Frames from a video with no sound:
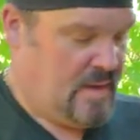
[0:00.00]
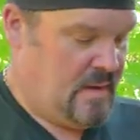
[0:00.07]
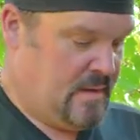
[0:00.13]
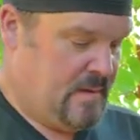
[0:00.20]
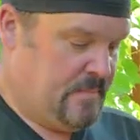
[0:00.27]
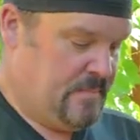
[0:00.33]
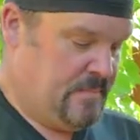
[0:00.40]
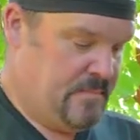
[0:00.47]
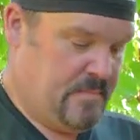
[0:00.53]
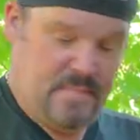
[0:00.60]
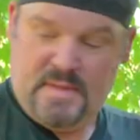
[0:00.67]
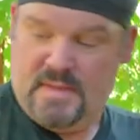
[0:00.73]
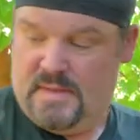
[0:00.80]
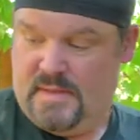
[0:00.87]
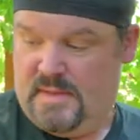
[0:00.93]
um,
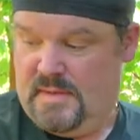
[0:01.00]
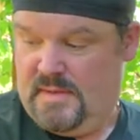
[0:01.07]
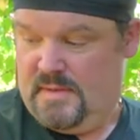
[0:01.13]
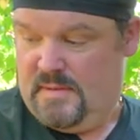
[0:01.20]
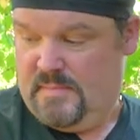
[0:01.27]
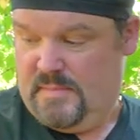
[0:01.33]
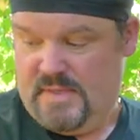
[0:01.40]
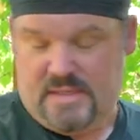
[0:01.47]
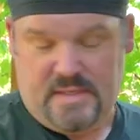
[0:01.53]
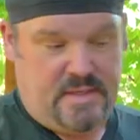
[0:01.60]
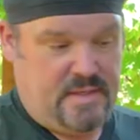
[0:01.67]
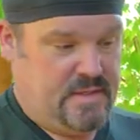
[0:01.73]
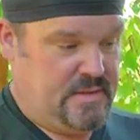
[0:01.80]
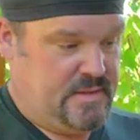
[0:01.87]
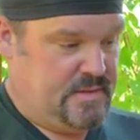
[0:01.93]

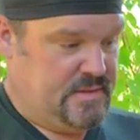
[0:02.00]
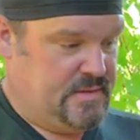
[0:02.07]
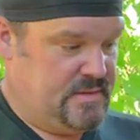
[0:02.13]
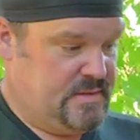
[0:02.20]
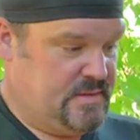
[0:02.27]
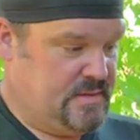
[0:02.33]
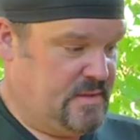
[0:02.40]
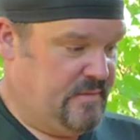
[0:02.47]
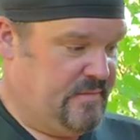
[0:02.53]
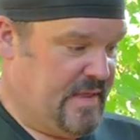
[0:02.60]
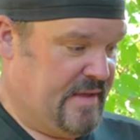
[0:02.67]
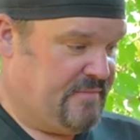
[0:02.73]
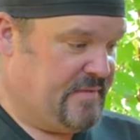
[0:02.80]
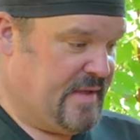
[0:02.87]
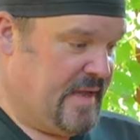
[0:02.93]
because of
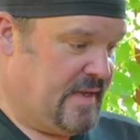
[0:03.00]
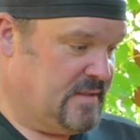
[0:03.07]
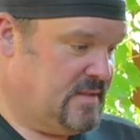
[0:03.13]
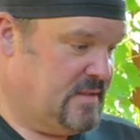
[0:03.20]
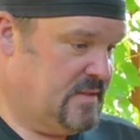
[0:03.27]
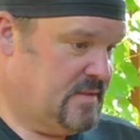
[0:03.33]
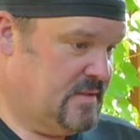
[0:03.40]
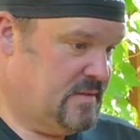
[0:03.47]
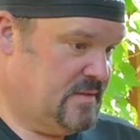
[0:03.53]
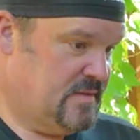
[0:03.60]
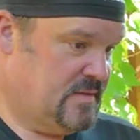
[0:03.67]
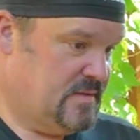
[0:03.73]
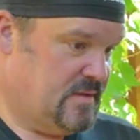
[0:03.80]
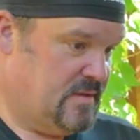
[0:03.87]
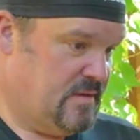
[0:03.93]
that fact.
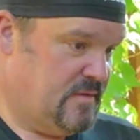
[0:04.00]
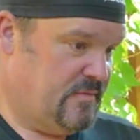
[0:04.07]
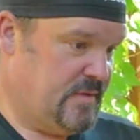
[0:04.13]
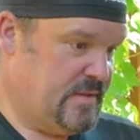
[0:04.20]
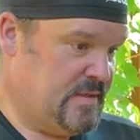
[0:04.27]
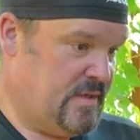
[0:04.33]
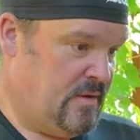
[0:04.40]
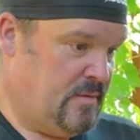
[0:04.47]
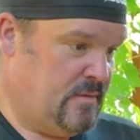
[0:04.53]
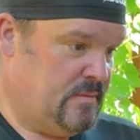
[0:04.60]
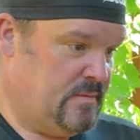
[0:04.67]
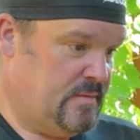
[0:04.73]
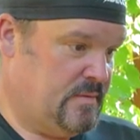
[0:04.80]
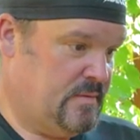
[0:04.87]
So if we don't,